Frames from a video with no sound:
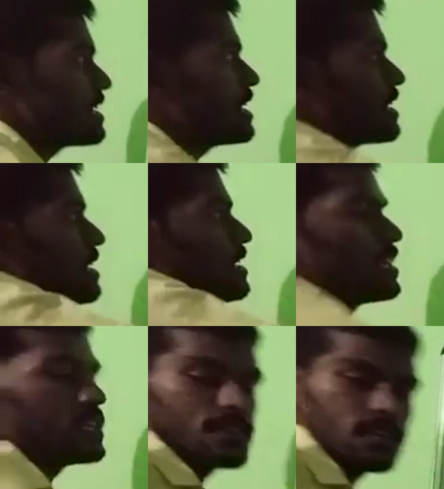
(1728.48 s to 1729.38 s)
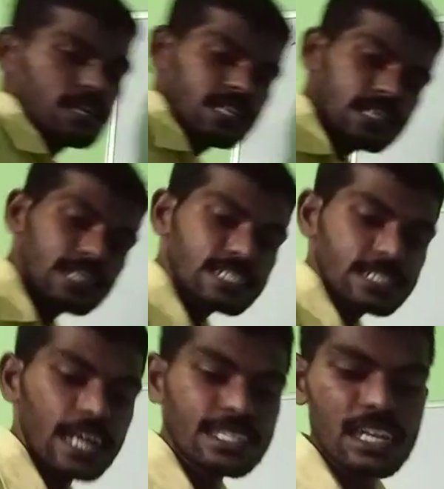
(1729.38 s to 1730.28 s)
year, in
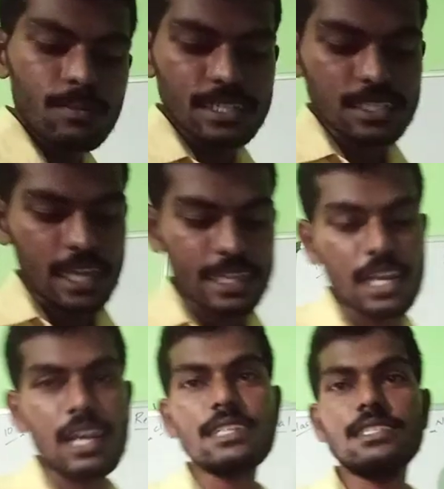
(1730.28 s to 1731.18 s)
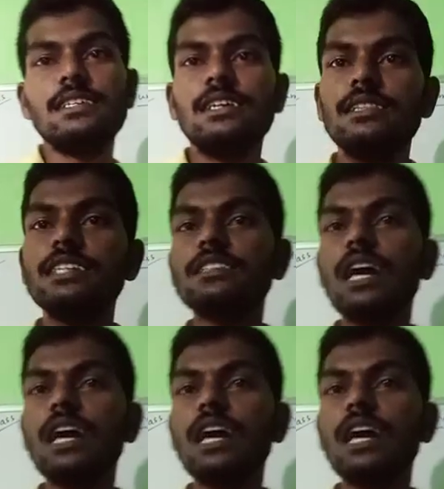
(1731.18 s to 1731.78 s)
state syllabus 9th class, this